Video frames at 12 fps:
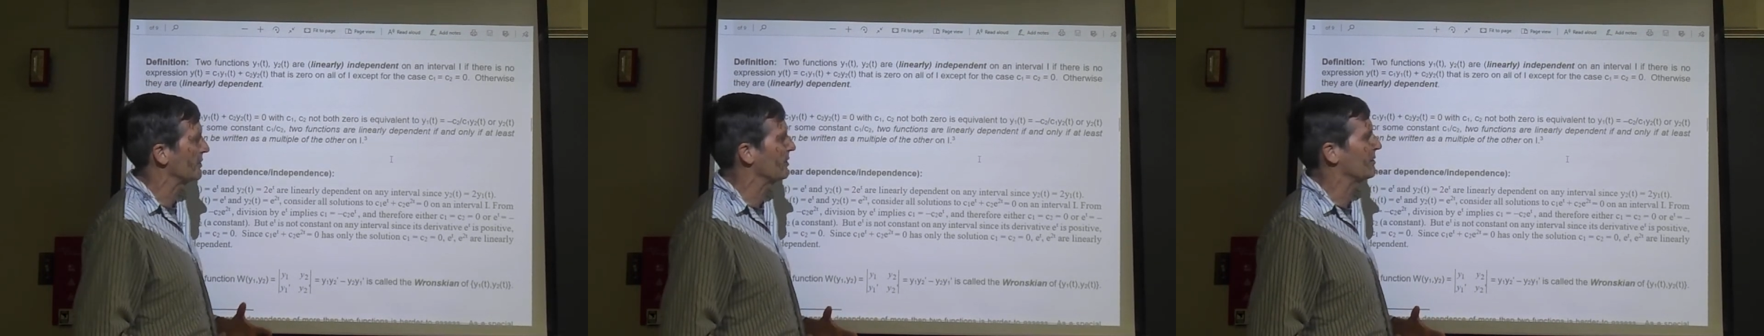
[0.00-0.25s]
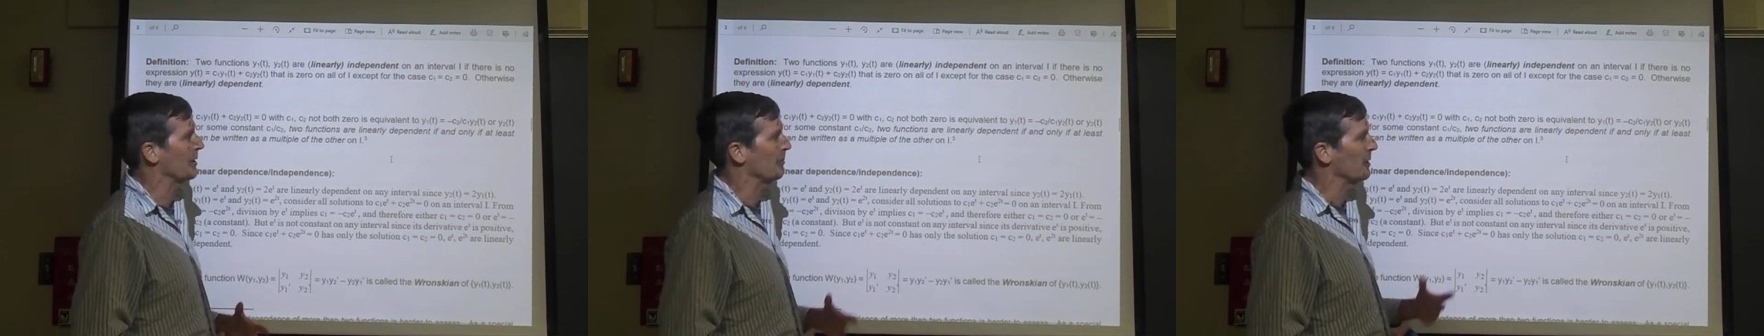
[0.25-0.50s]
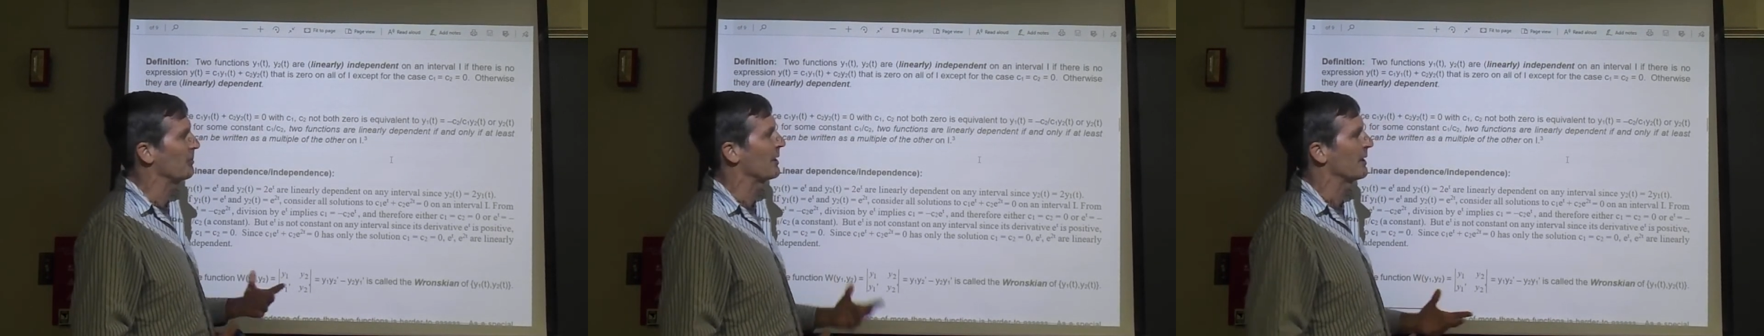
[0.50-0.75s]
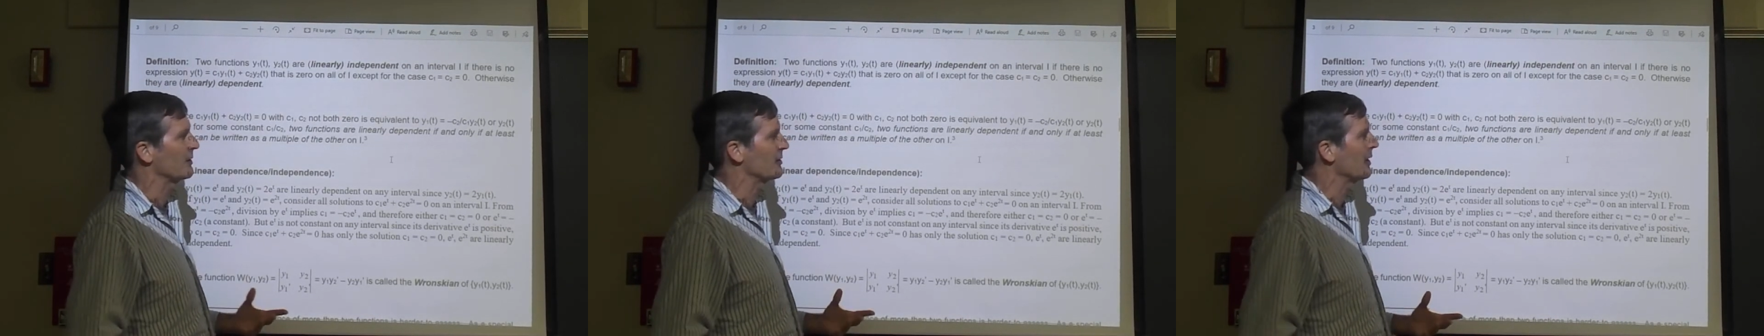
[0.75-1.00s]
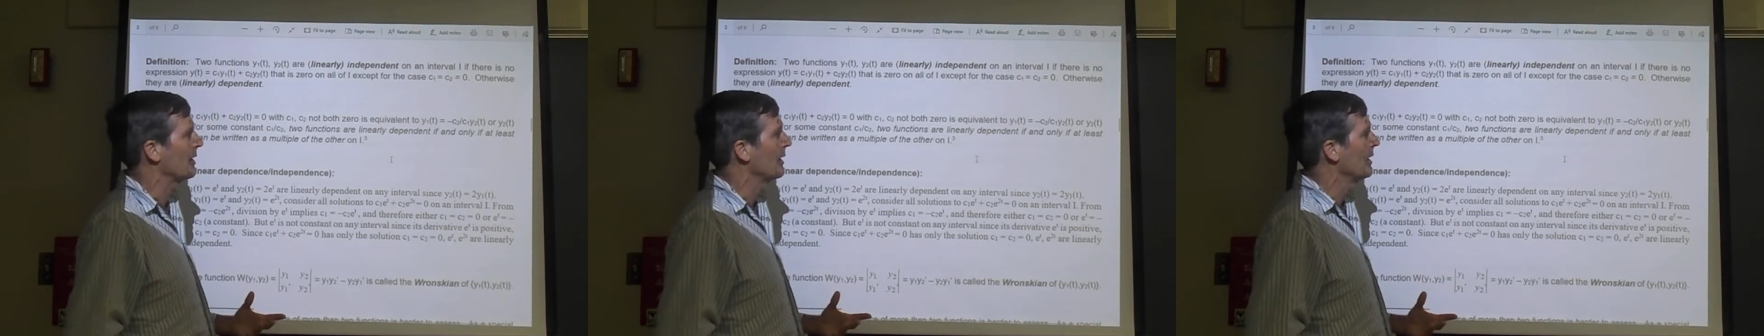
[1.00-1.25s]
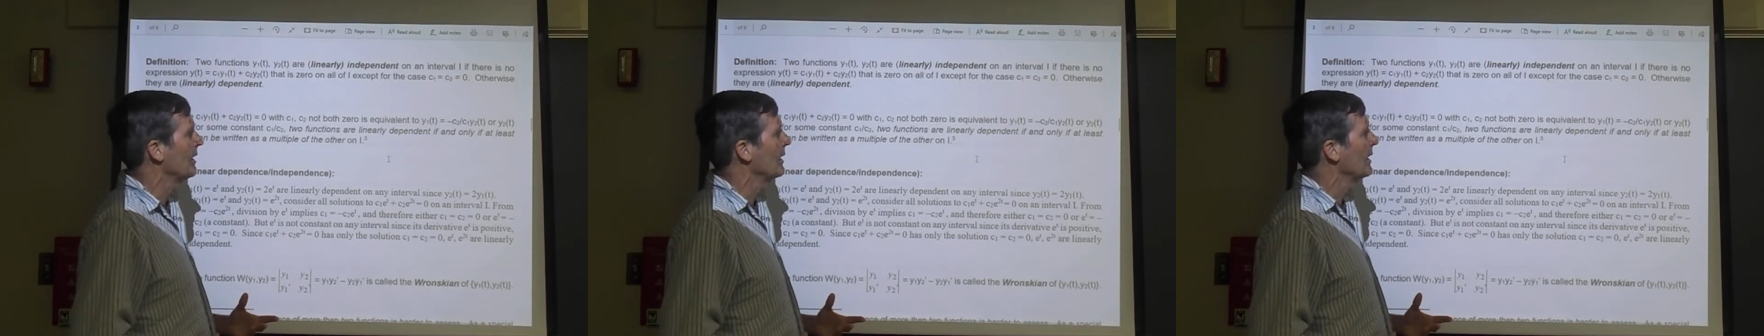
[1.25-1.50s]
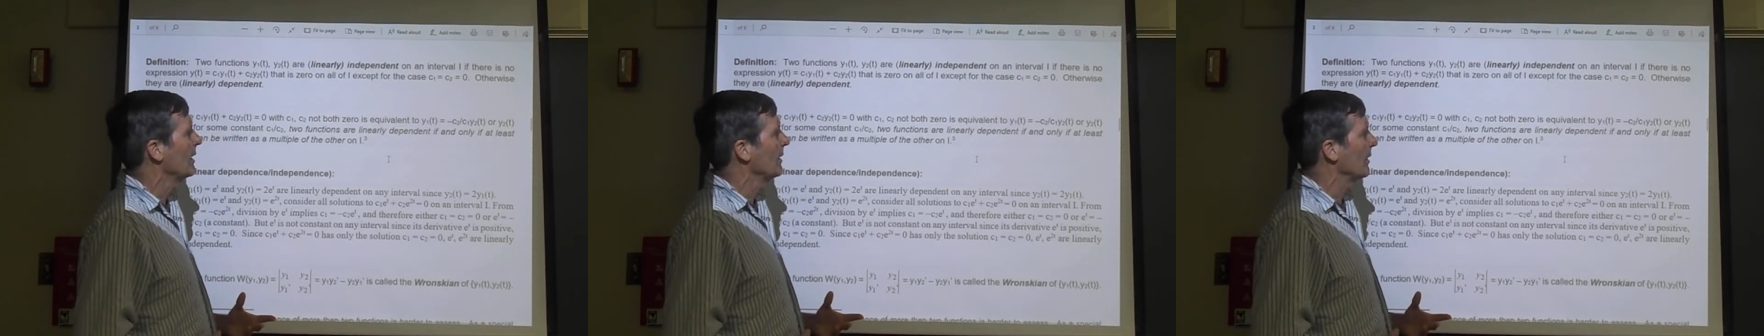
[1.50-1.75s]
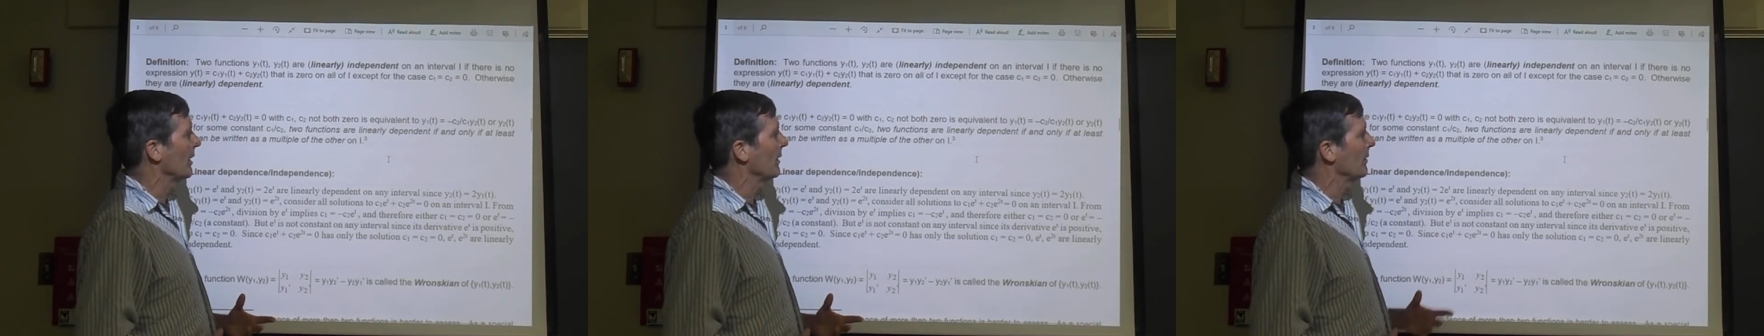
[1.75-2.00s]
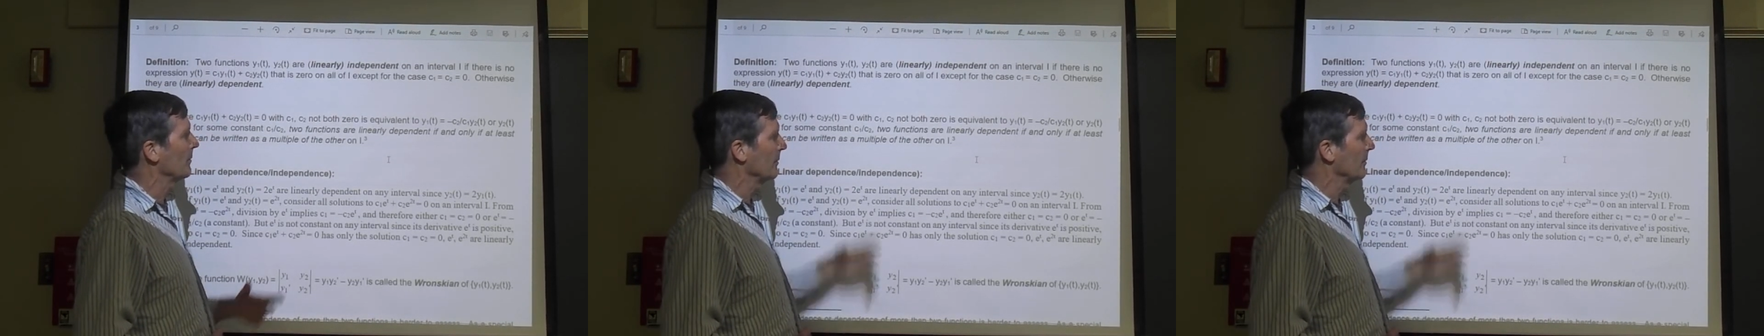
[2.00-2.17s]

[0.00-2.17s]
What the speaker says: This simply means that